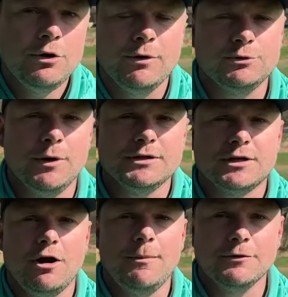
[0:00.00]
which were
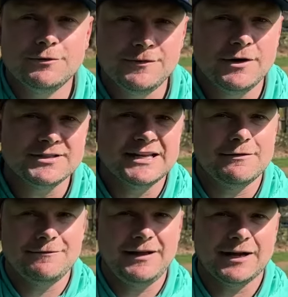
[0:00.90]
Takomo's first
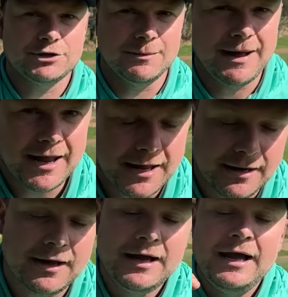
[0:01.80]
ever flagship iron,